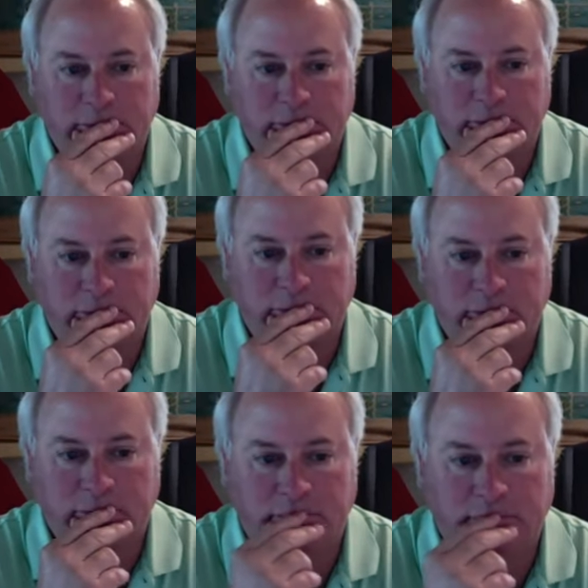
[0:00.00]

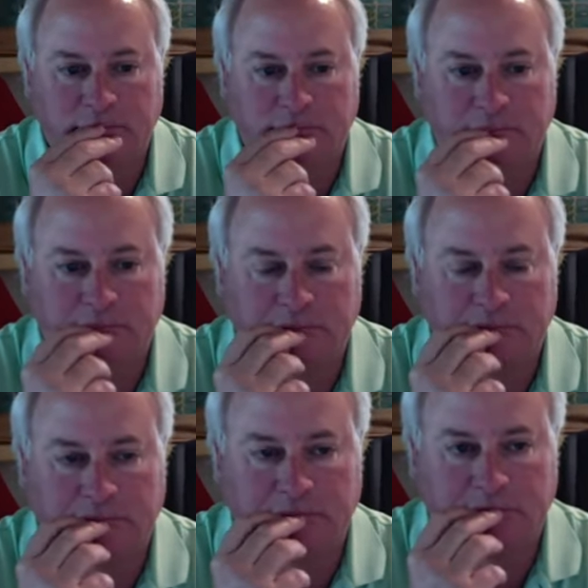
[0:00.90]

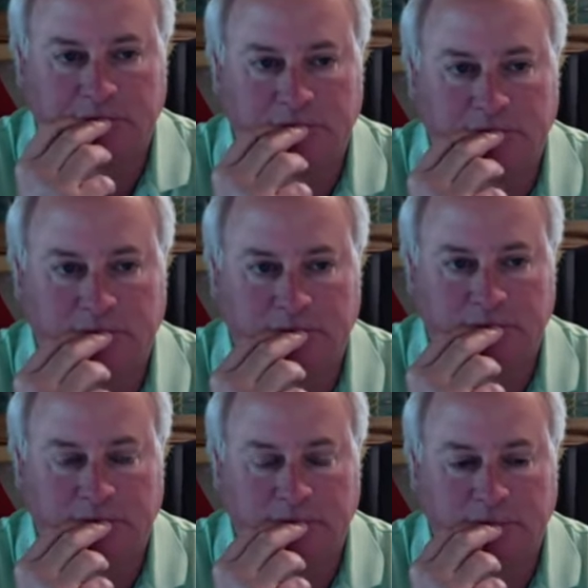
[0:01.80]

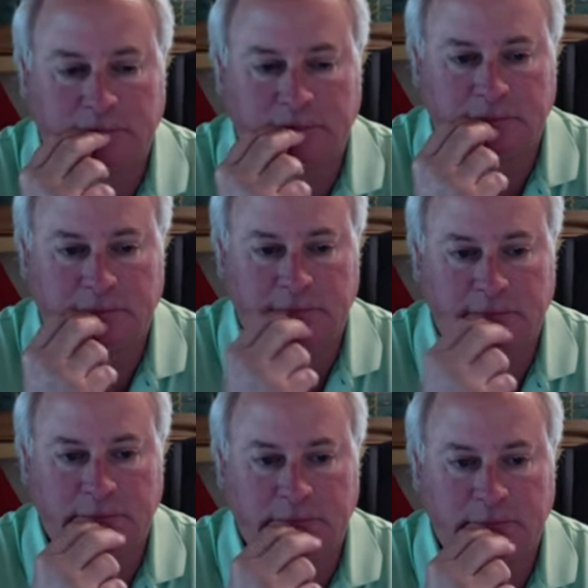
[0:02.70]

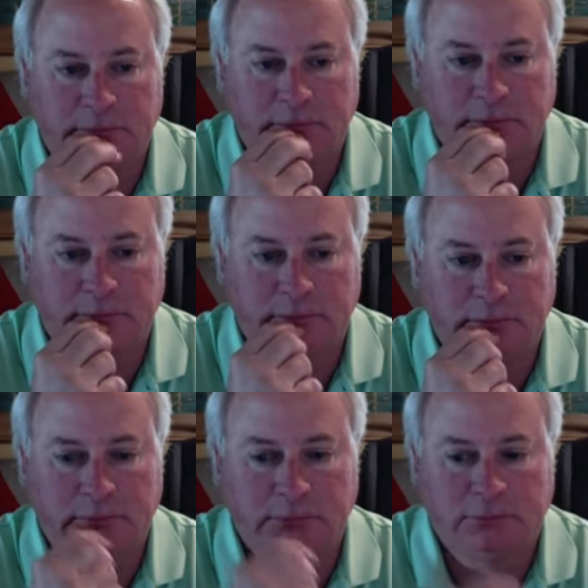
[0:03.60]

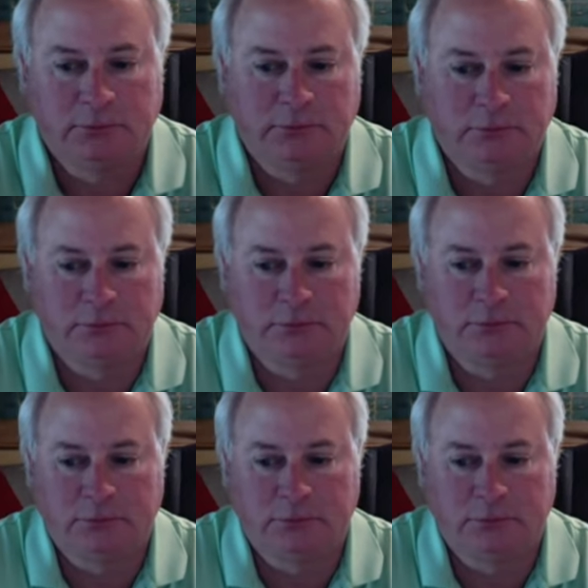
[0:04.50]
The person shown says nothing.